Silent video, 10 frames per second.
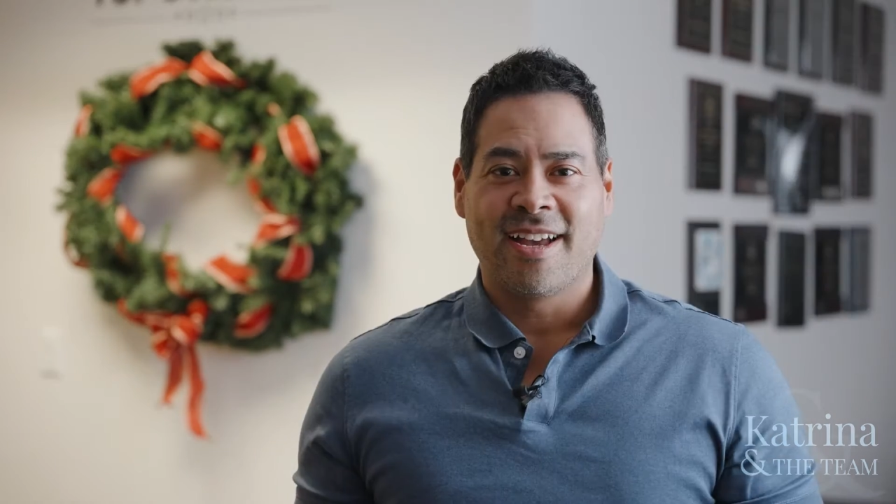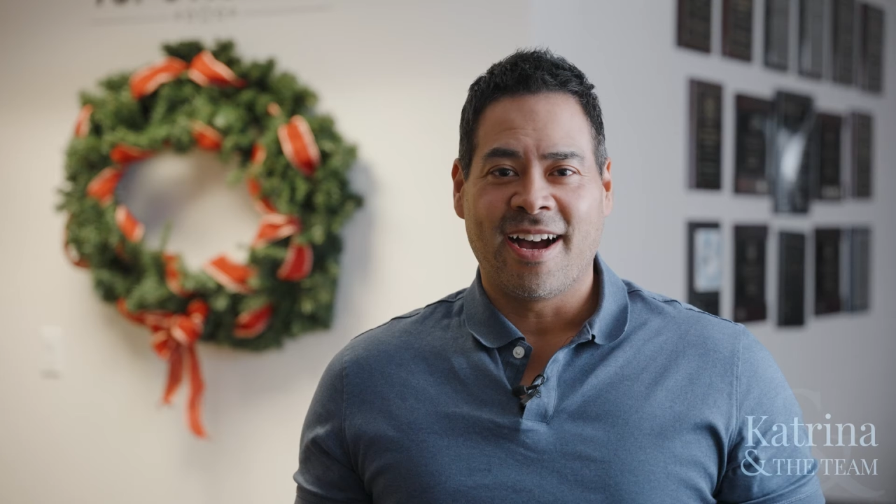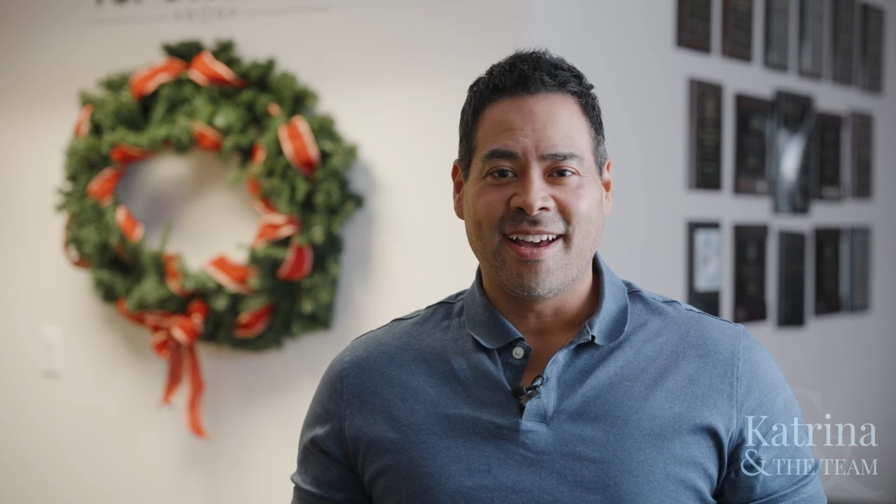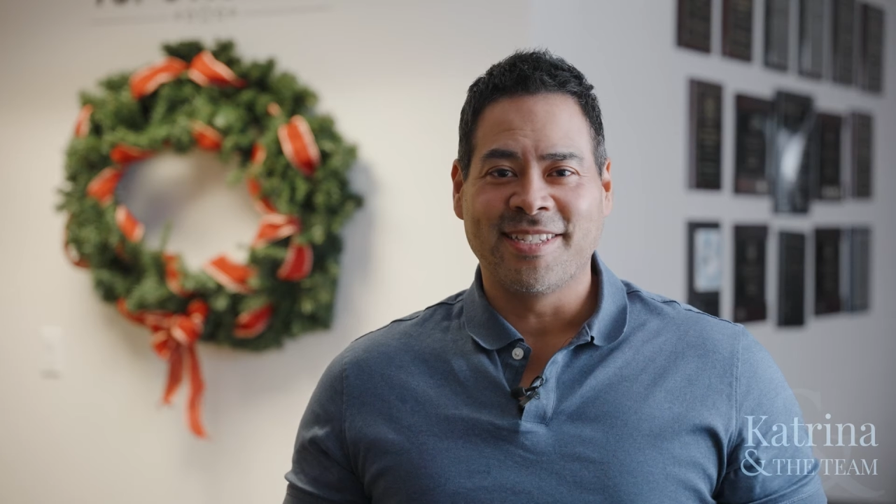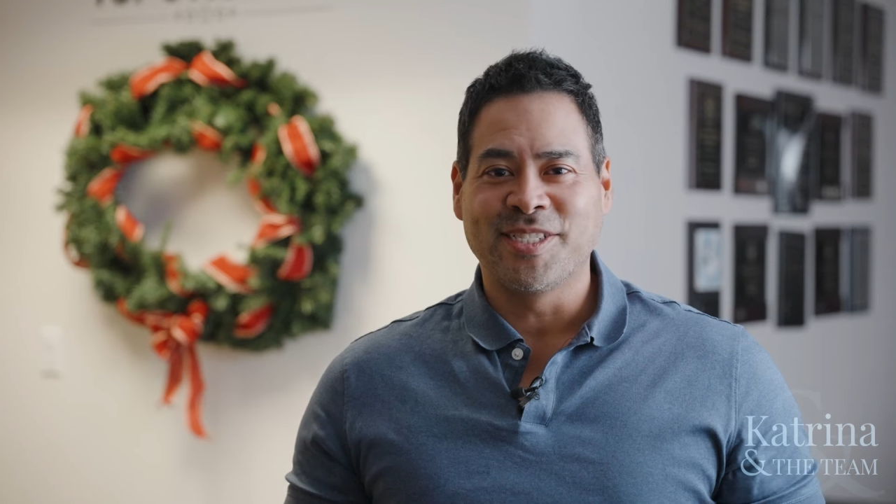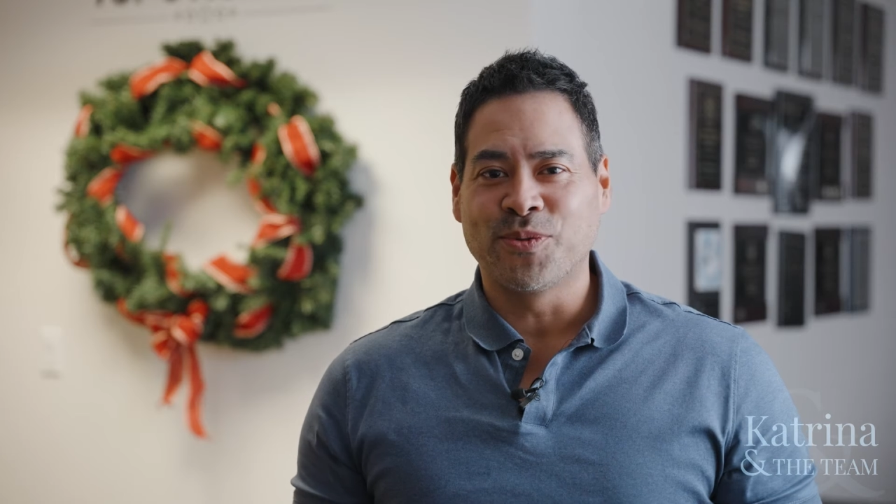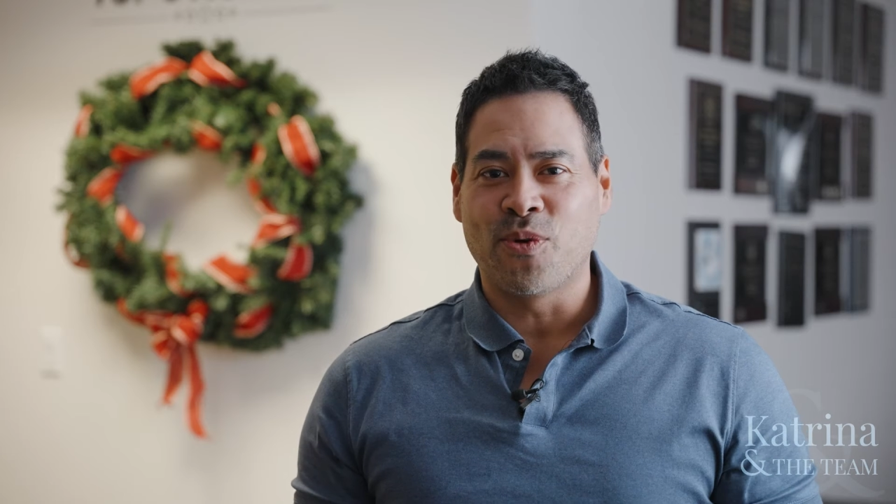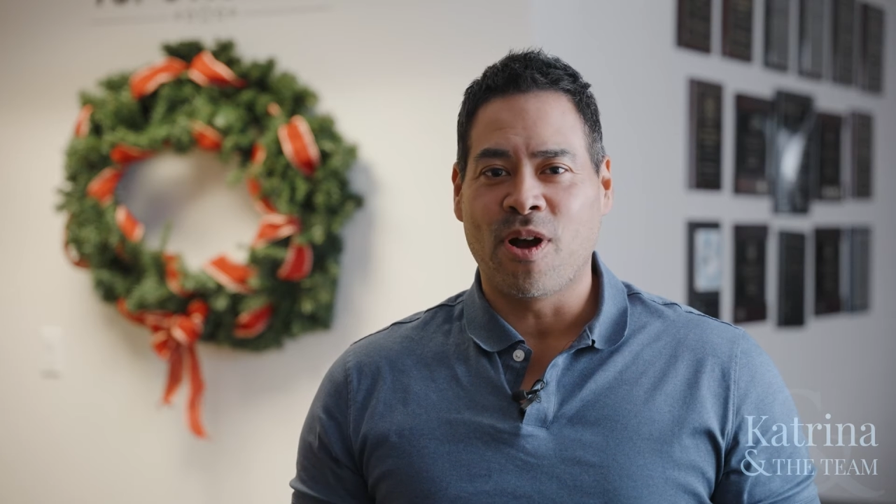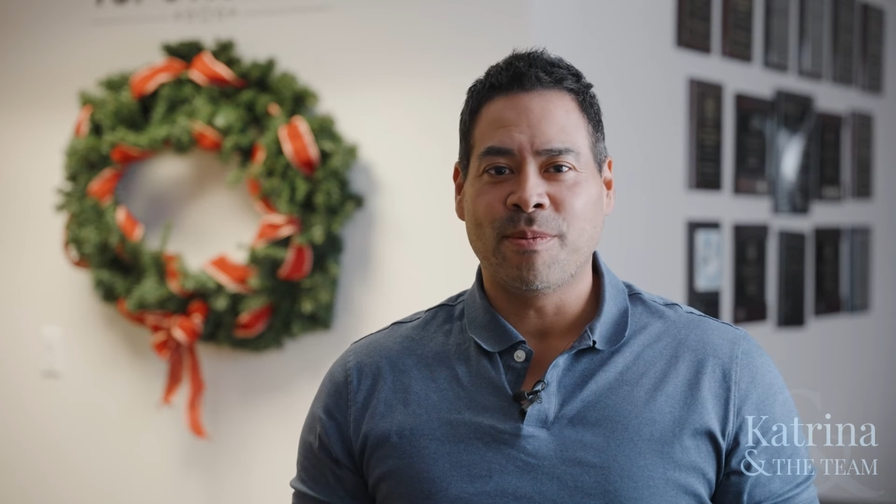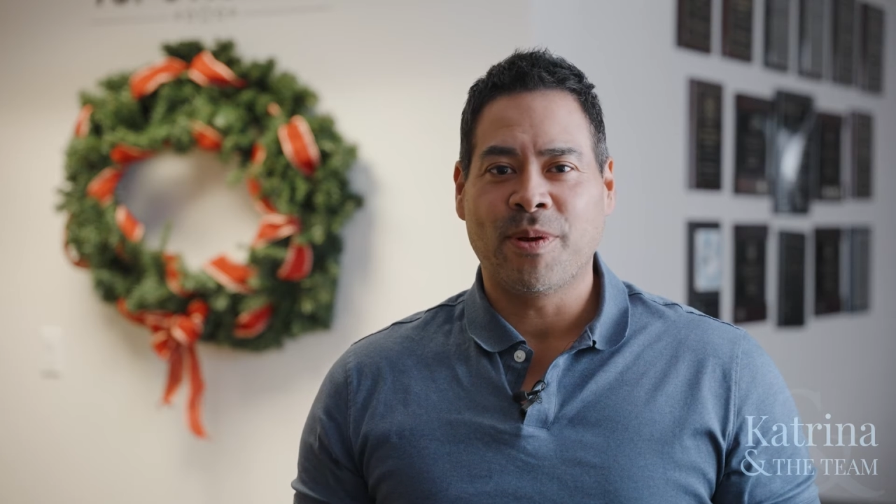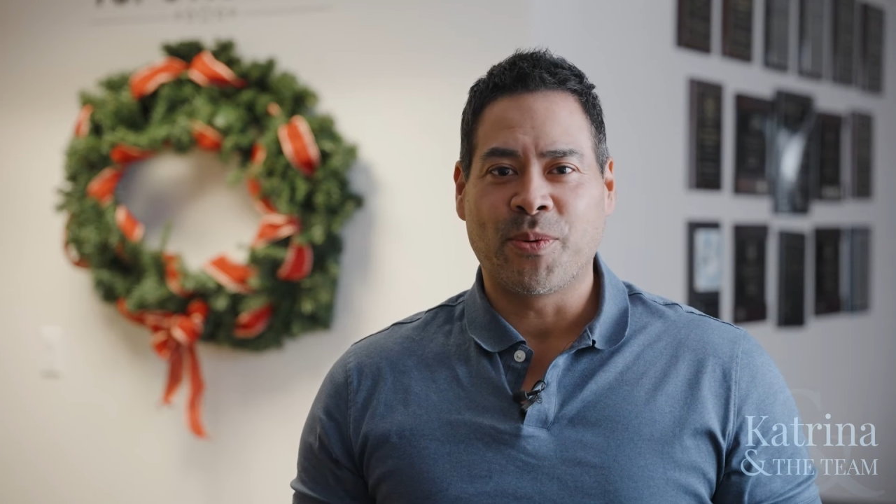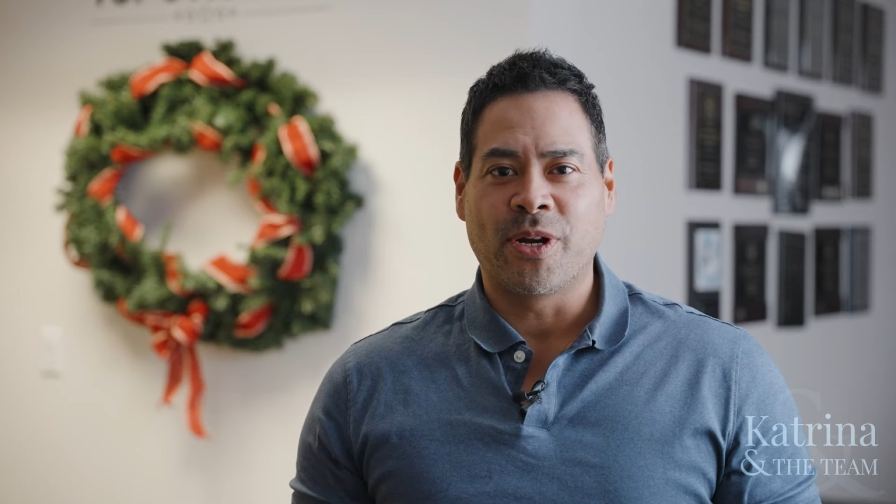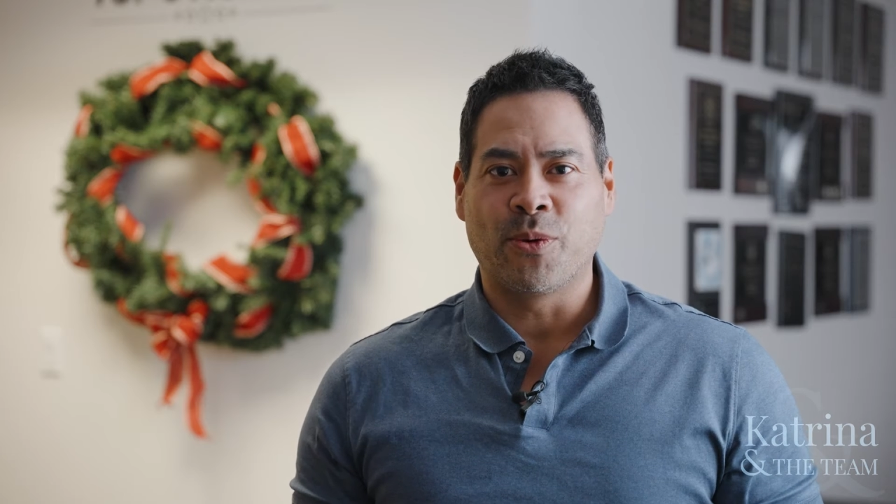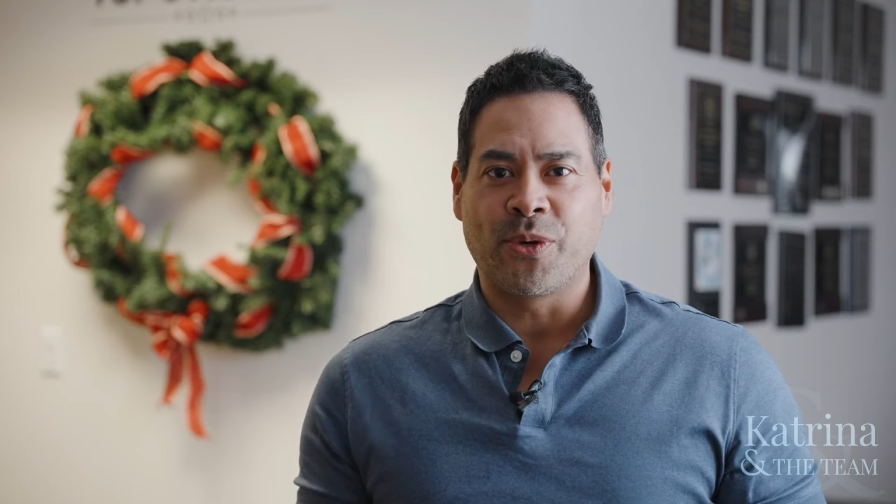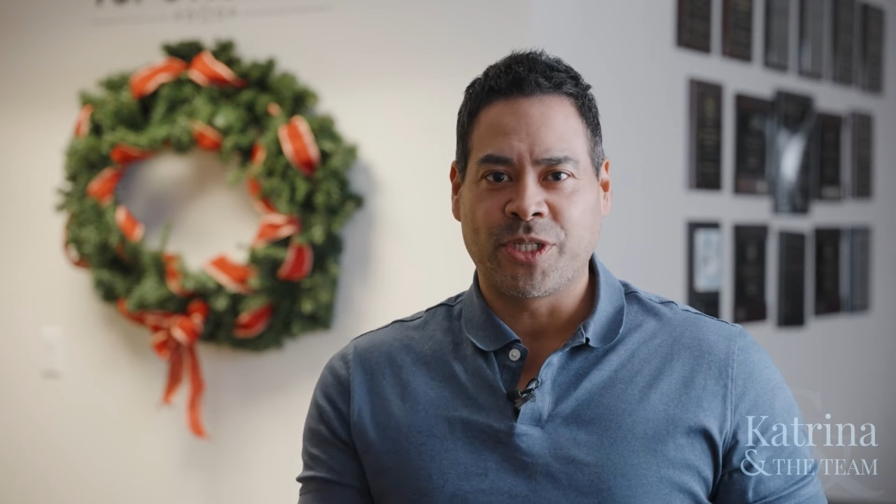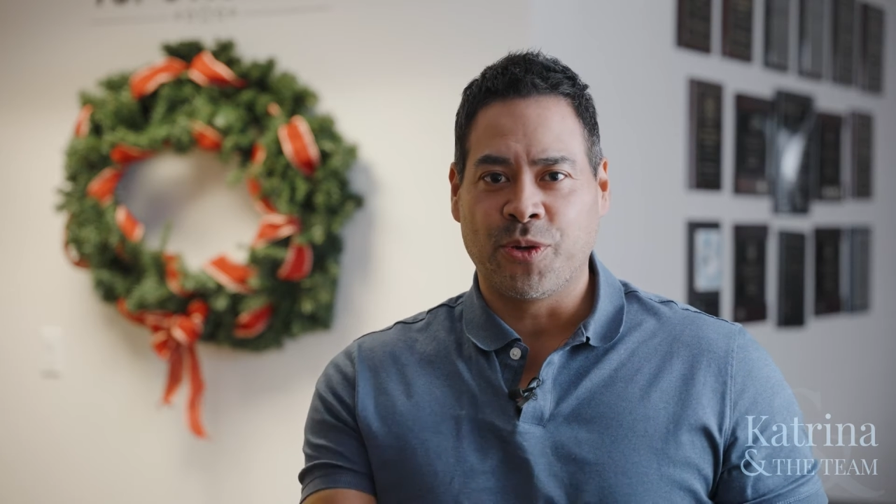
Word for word: Hi, this is Rob. I wanted to wish